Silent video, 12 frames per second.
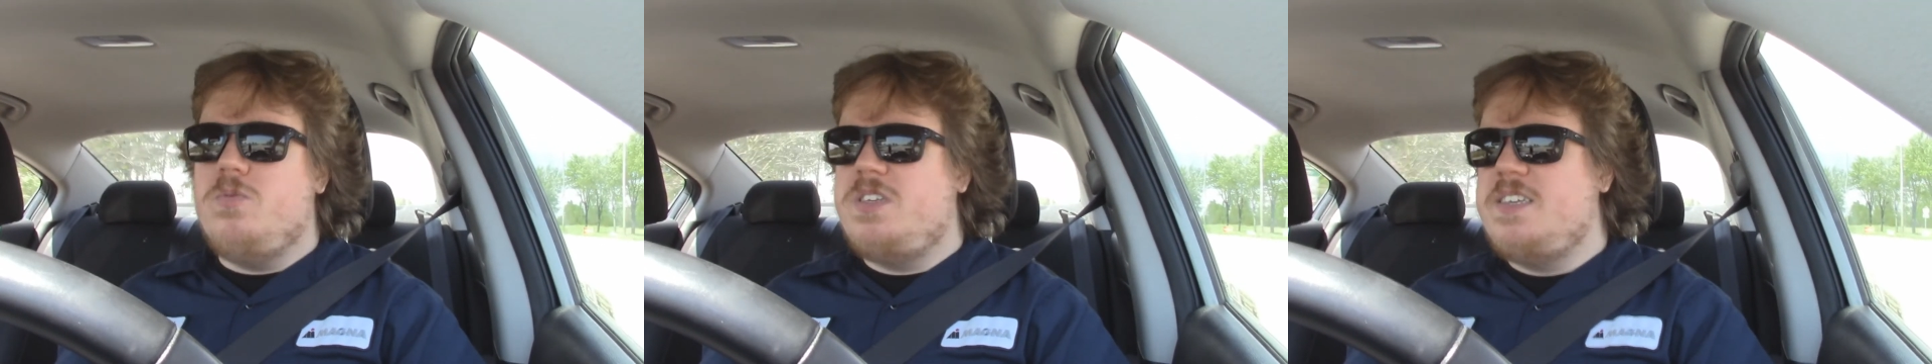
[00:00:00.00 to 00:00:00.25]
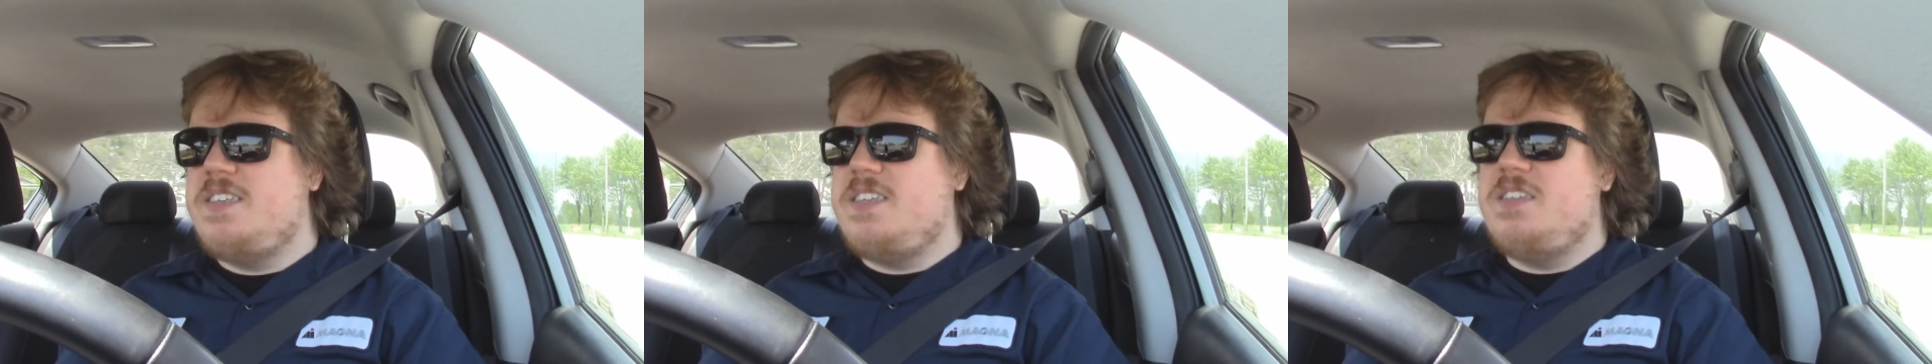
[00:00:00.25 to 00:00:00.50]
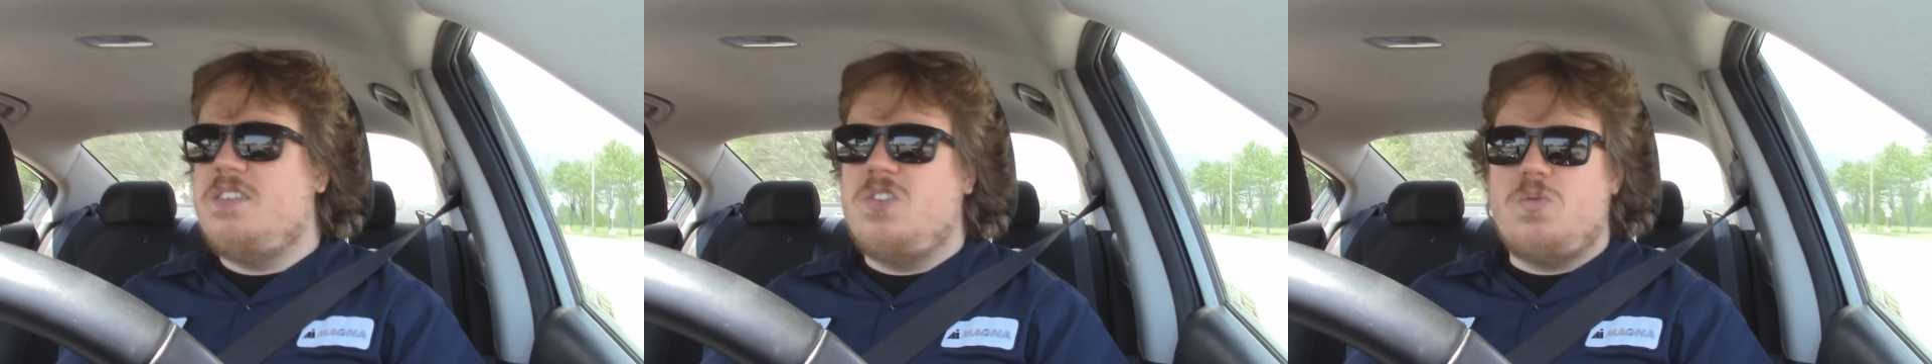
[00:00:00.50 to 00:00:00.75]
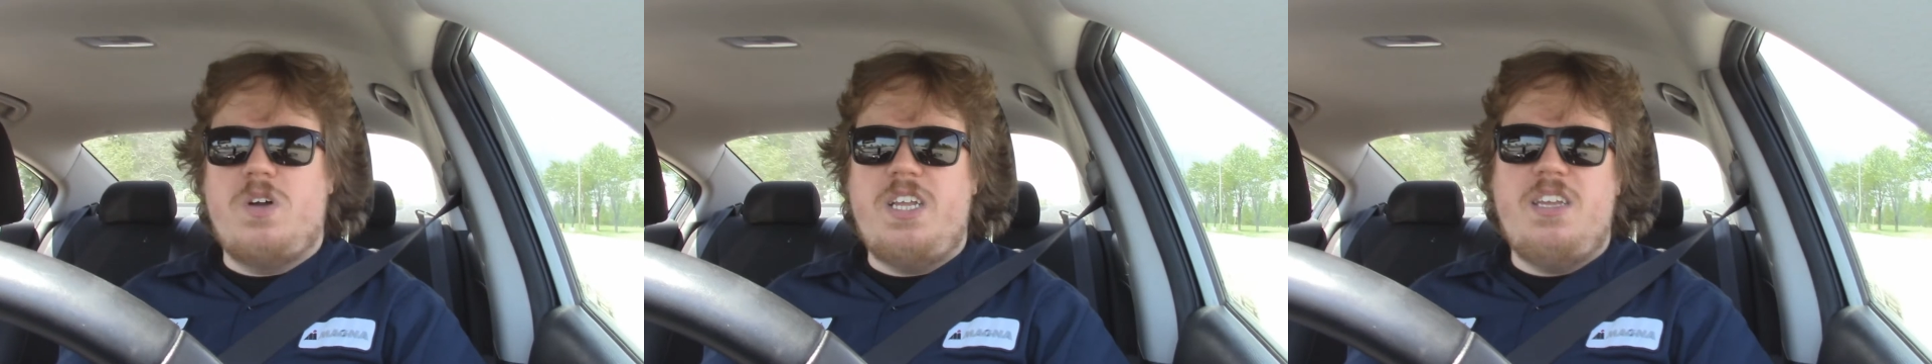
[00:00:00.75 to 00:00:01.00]
Resistance
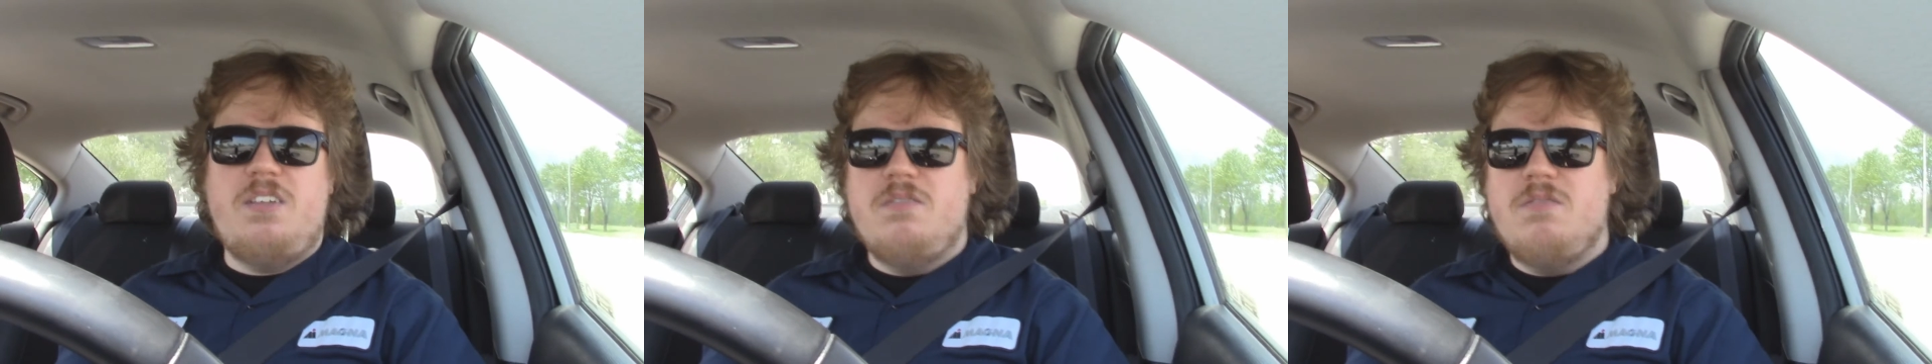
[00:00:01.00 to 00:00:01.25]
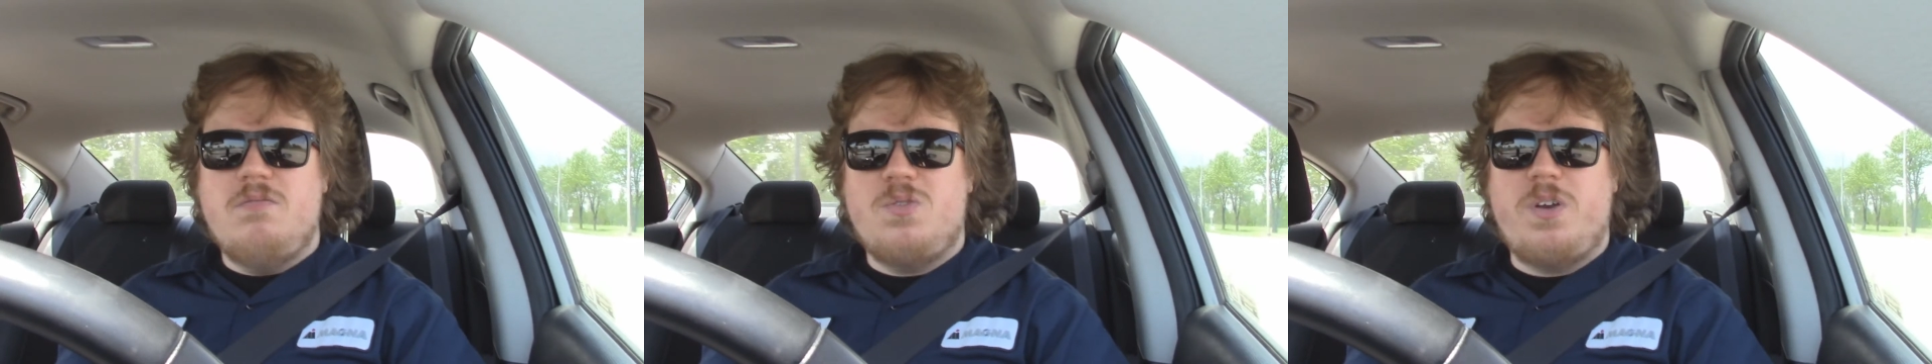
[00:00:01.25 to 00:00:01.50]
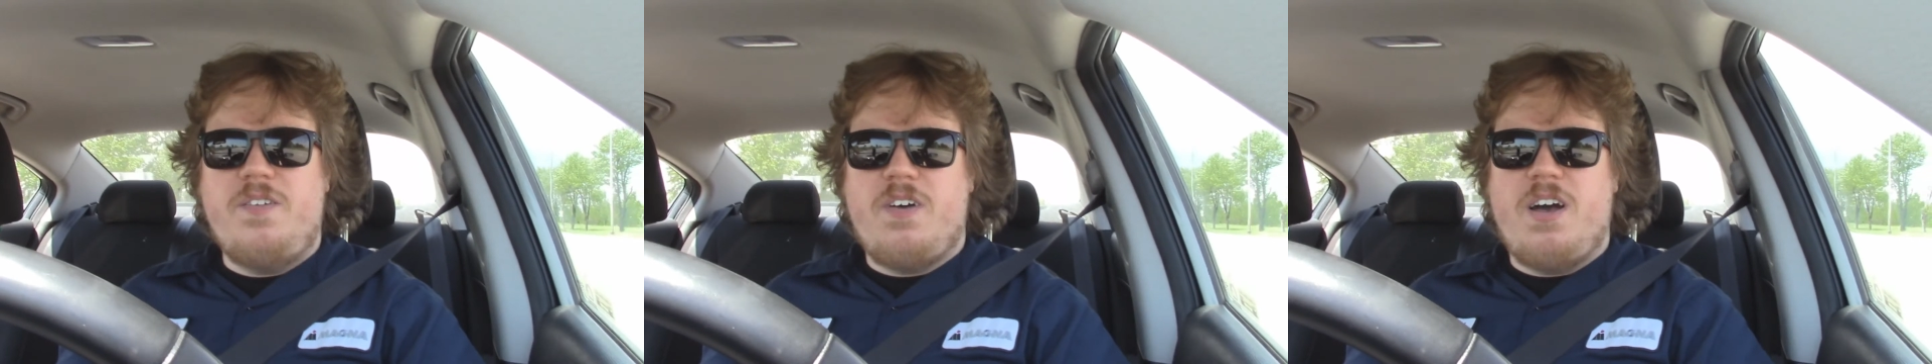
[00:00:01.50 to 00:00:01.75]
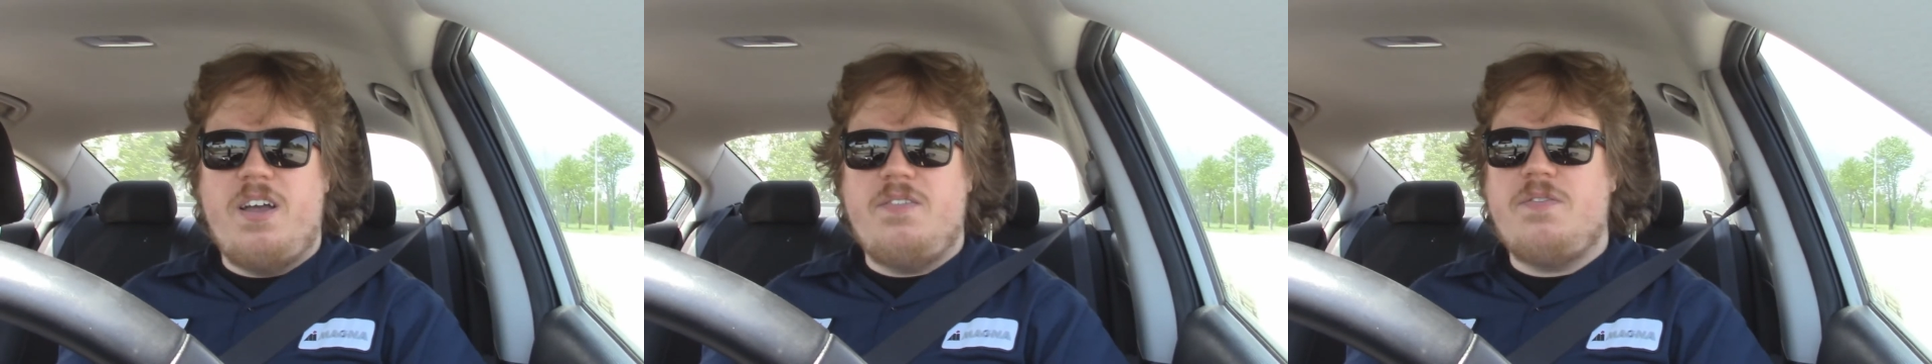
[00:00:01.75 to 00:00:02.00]
20,
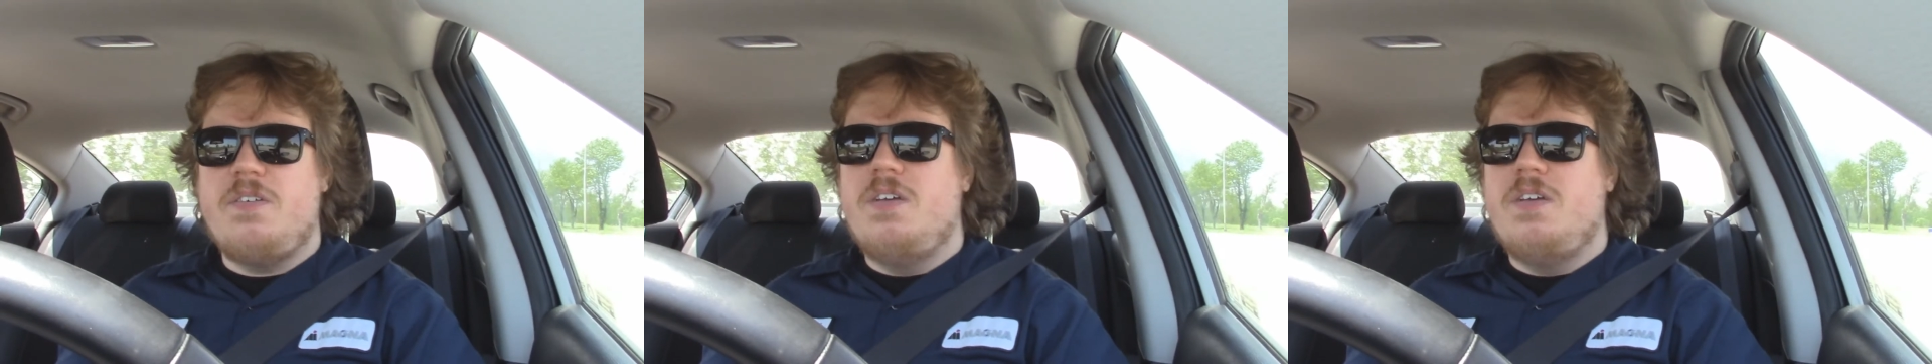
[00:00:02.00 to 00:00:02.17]
25,